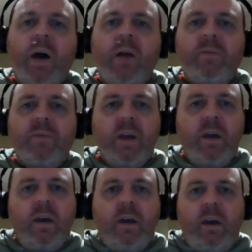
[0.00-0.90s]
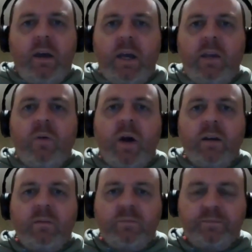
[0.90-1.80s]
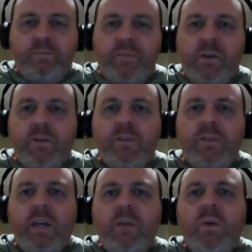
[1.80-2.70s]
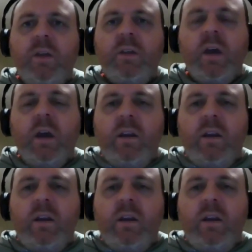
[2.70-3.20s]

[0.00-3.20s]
But anyway, there is a scene with